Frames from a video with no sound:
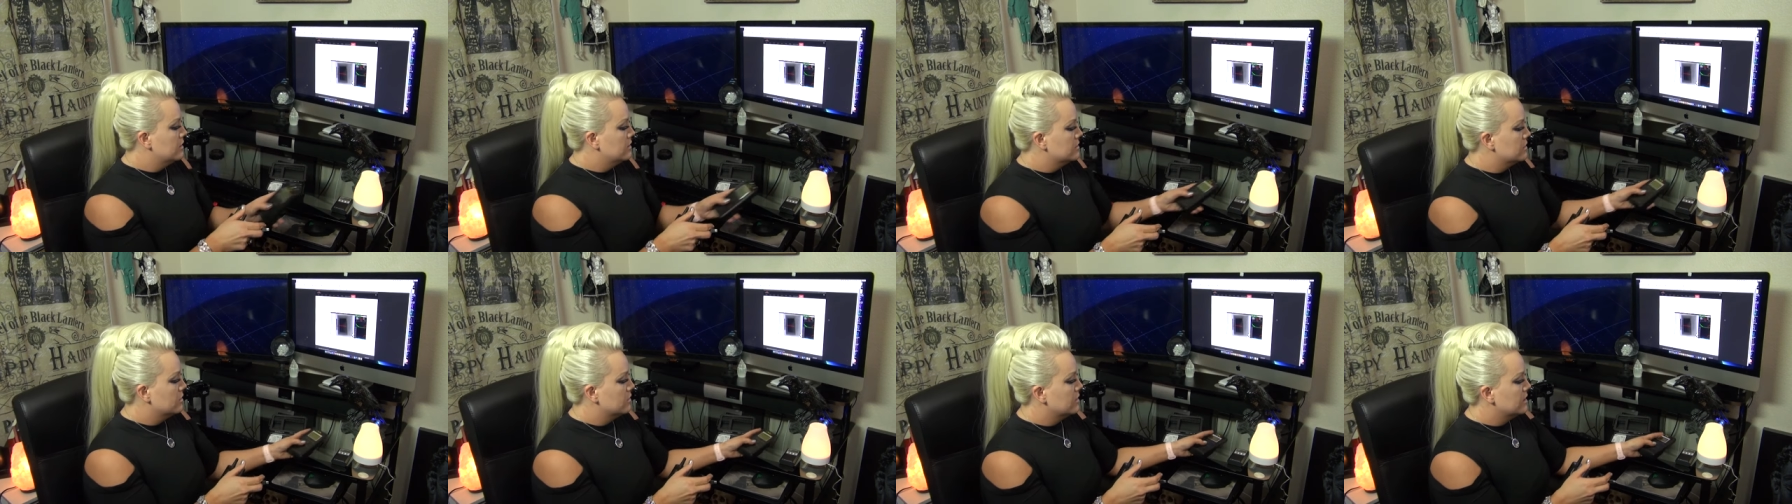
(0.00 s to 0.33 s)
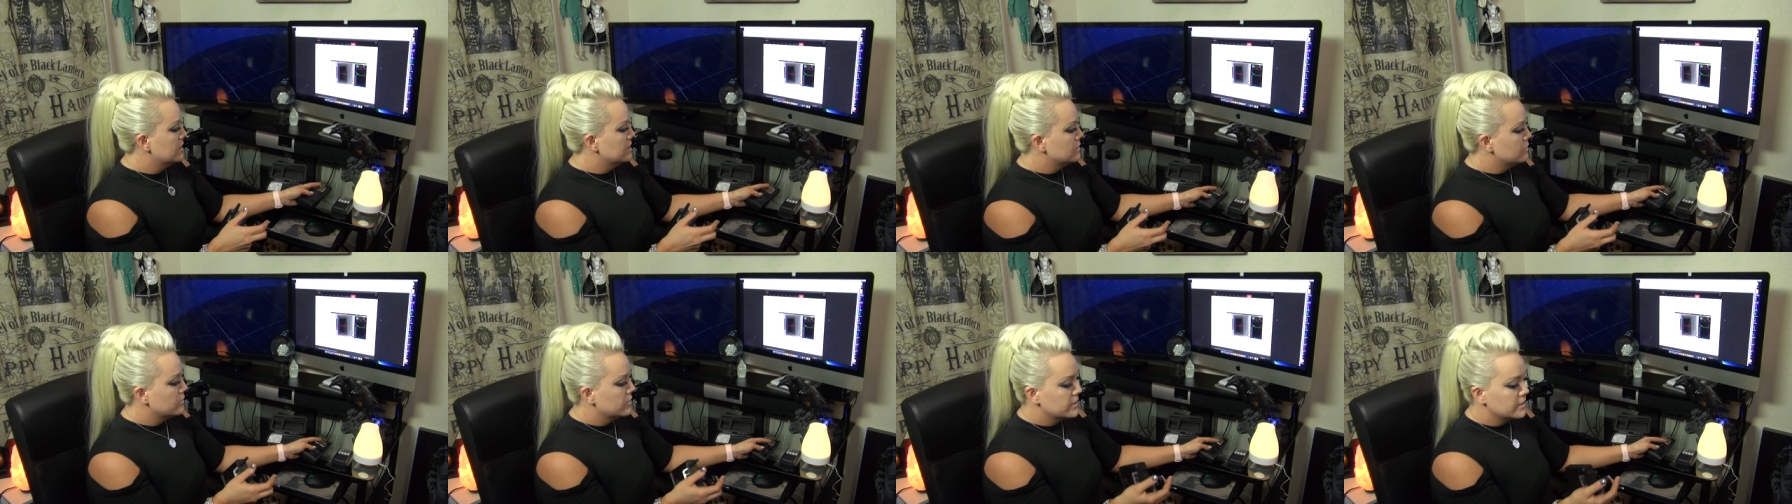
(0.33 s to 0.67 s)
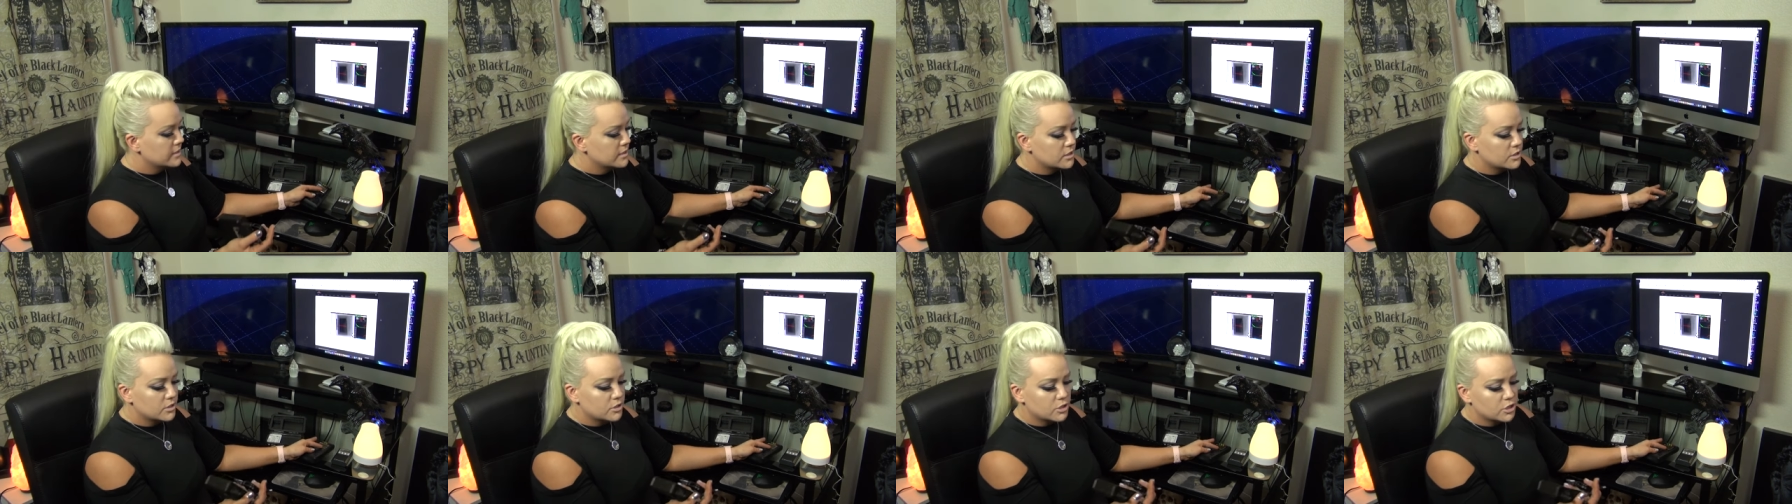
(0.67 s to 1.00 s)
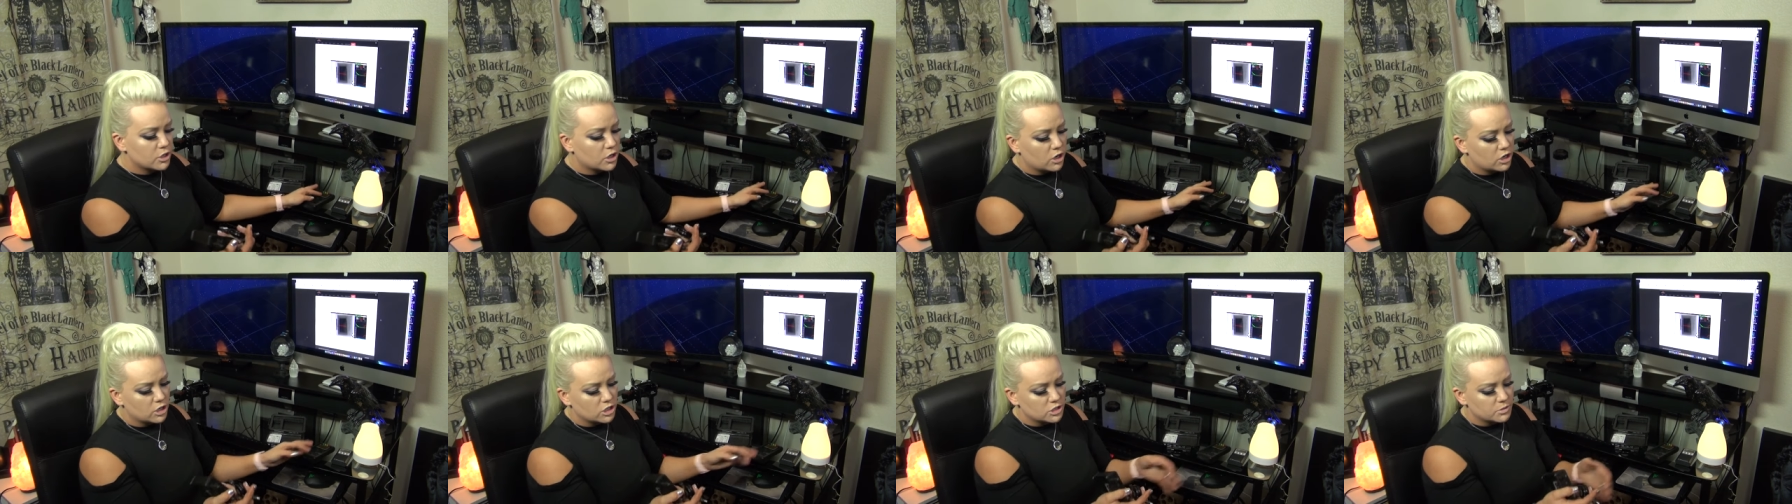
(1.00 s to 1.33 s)
So this one's
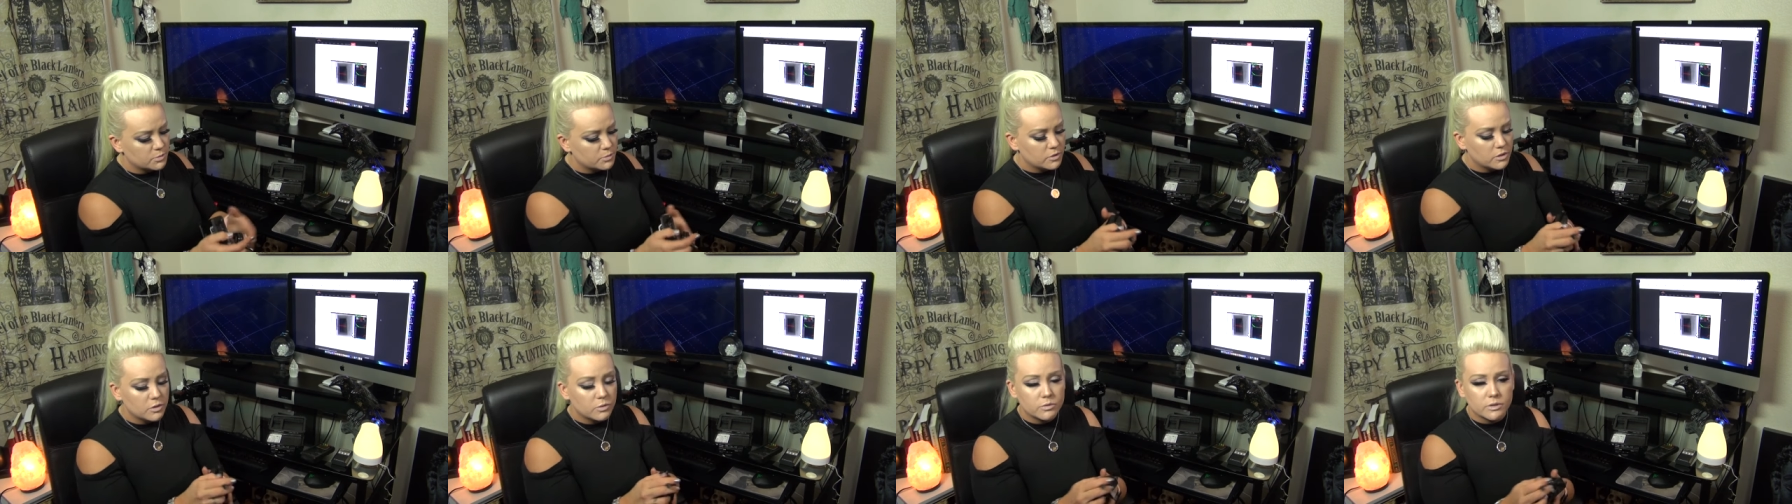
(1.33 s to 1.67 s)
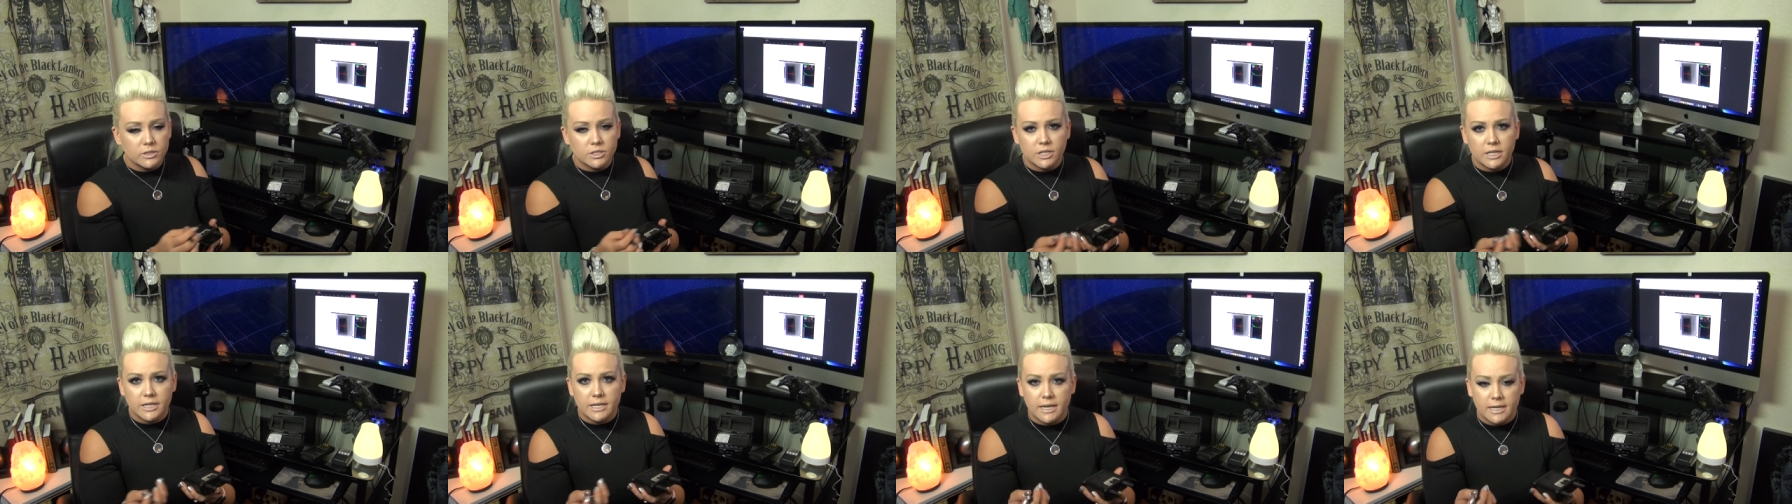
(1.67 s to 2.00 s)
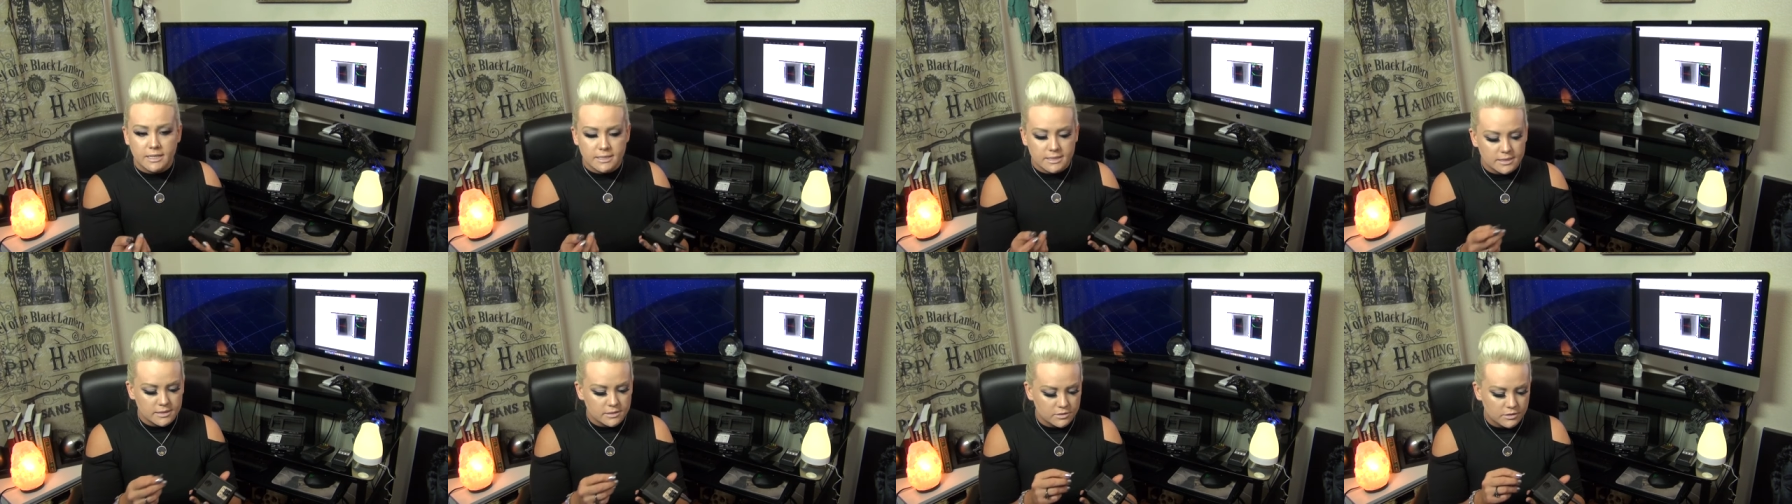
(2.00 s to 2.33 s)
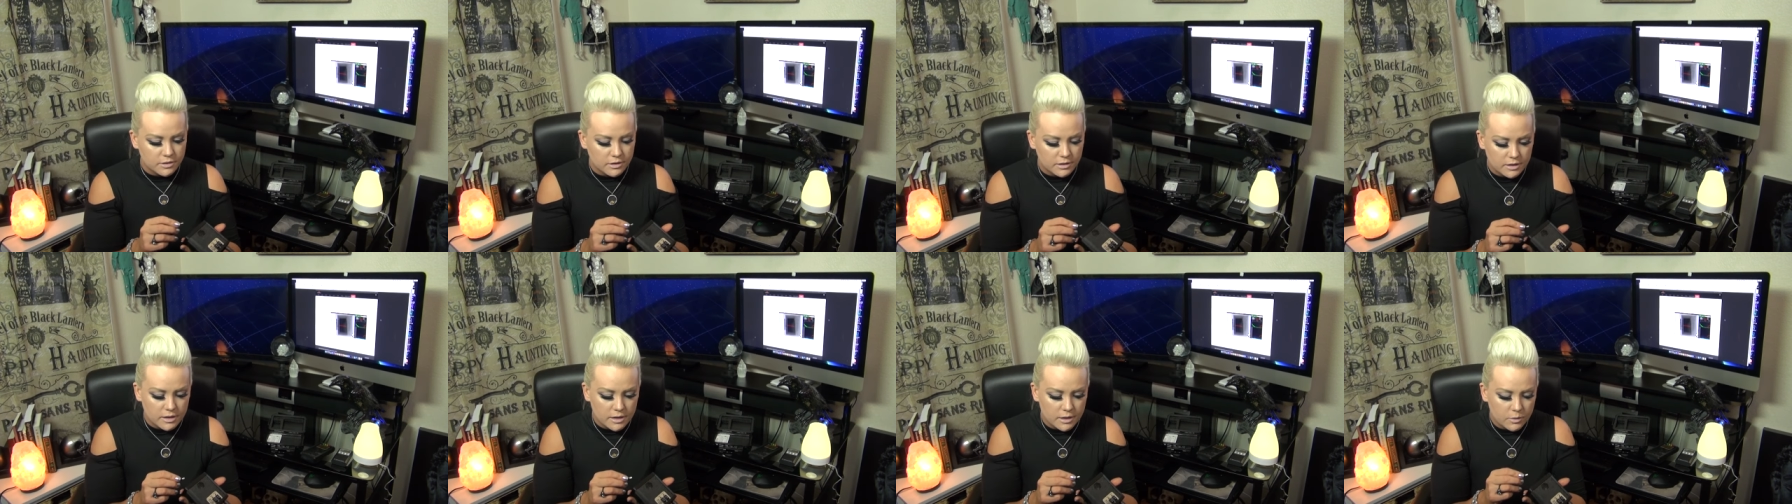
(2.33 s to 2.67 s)
chargeable, which I guess is
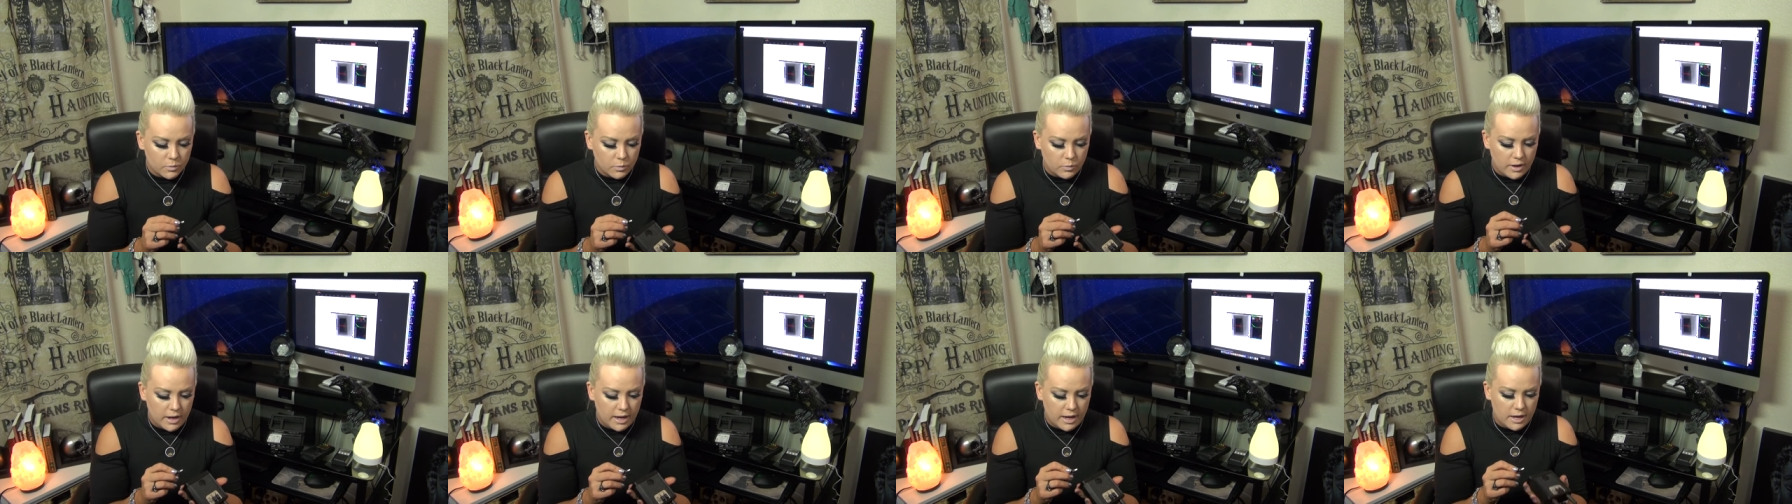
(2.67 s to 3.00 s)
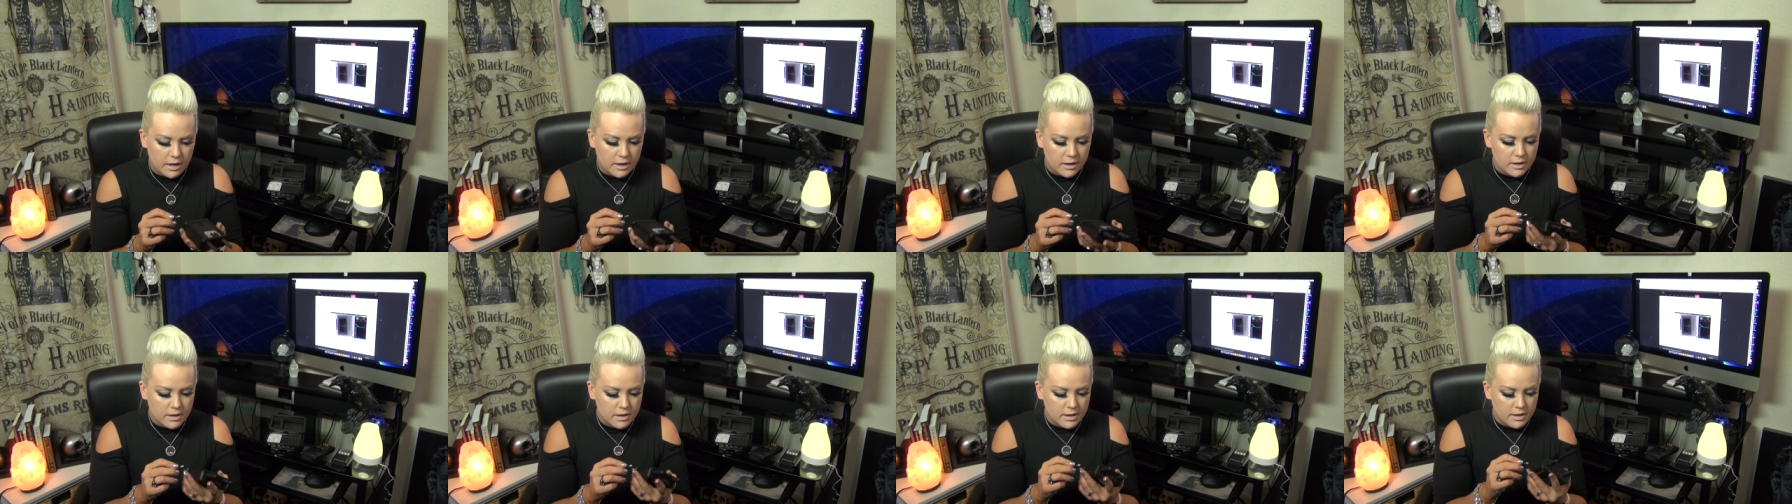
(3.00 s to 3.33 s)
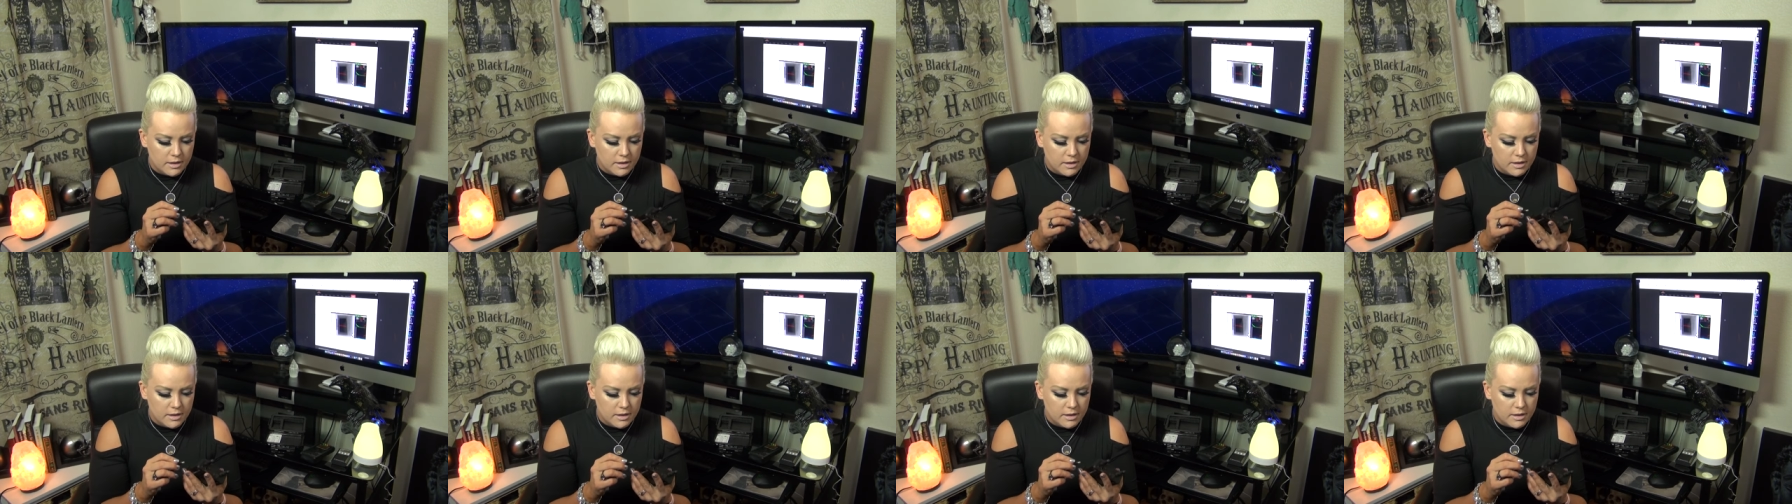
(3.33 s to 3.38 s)
good in a way,